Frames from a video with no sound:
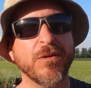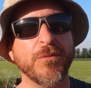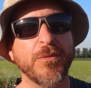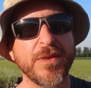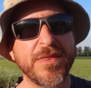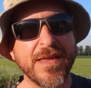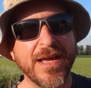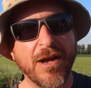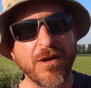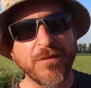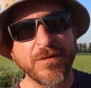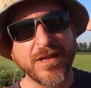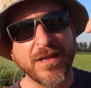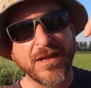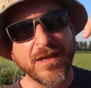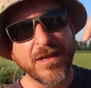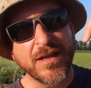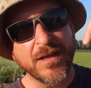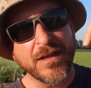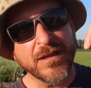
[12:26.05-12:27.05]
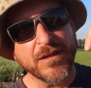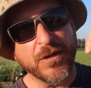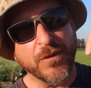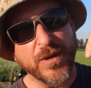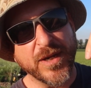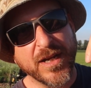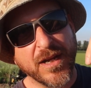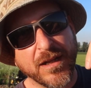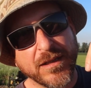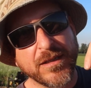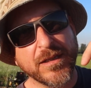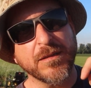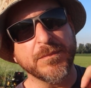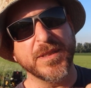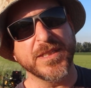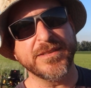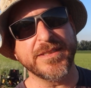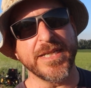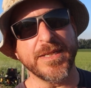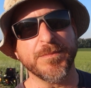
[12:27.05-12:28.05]
without going a little
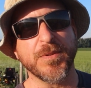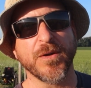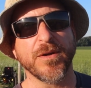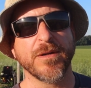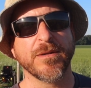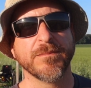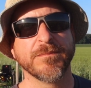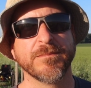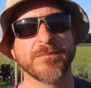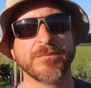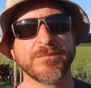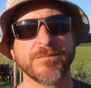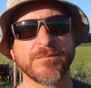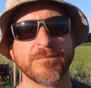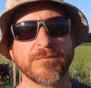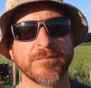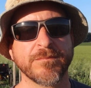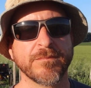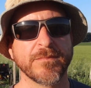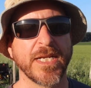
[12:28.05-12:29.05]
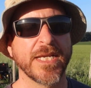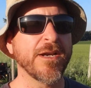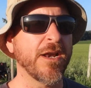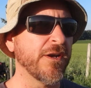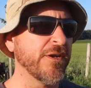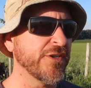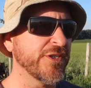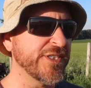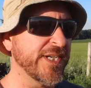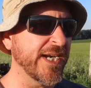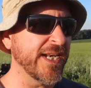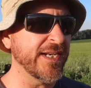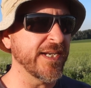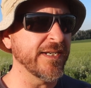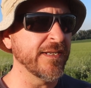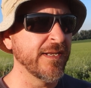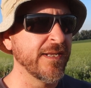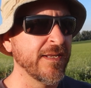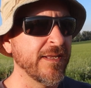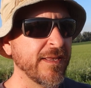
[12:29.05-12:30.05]
bit deeper and
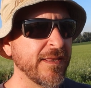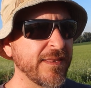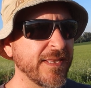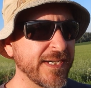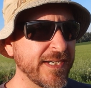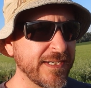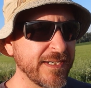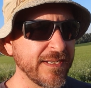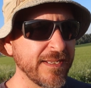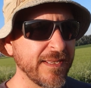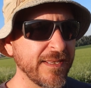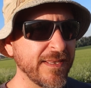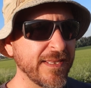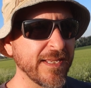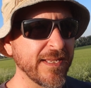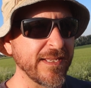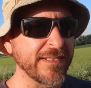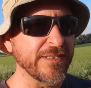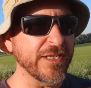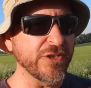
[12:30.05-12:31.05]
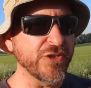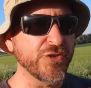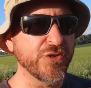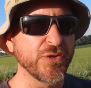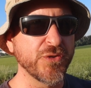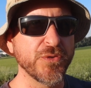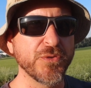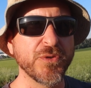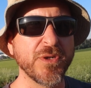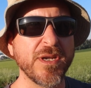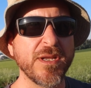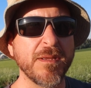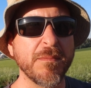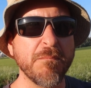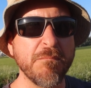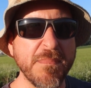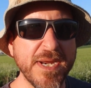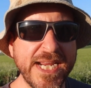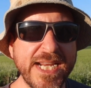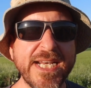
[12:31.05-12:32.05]
understanding the, the, the true
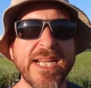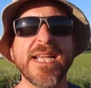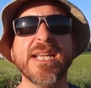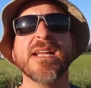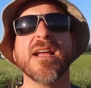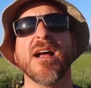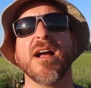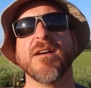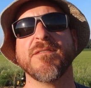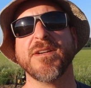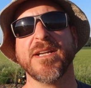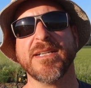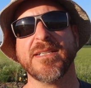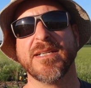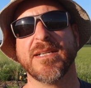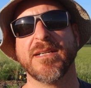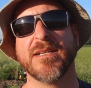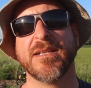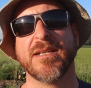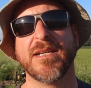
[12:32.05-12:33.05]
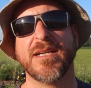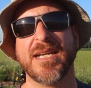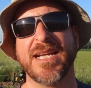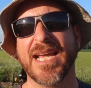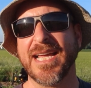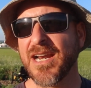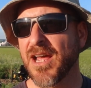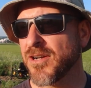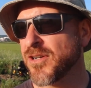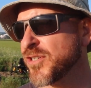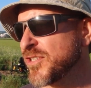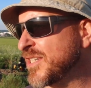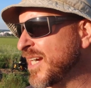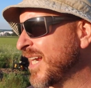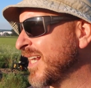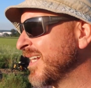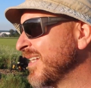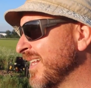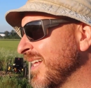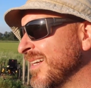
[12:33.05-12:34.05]
meaning of it. And
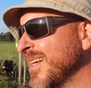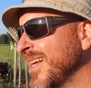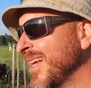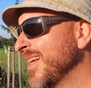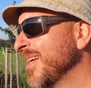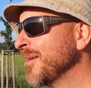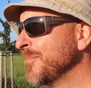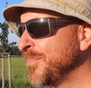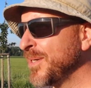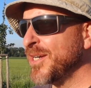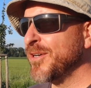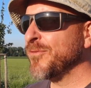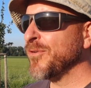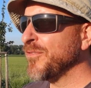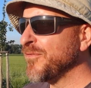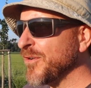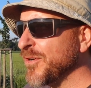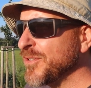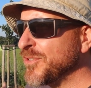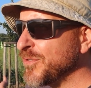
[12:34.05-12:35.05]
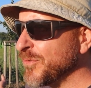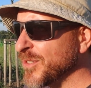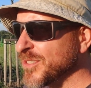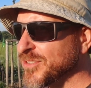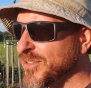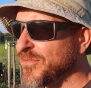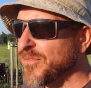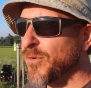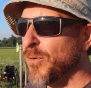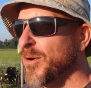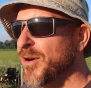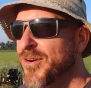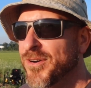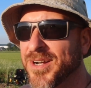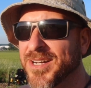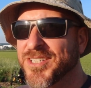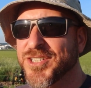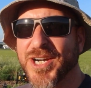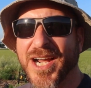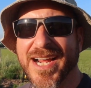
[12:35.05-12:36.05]
understanding that being referred to as a
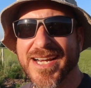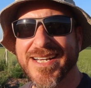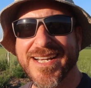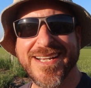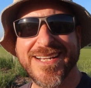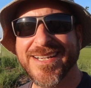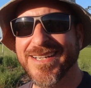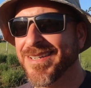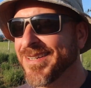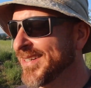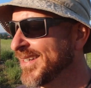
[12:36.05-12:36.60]
foreigner in China,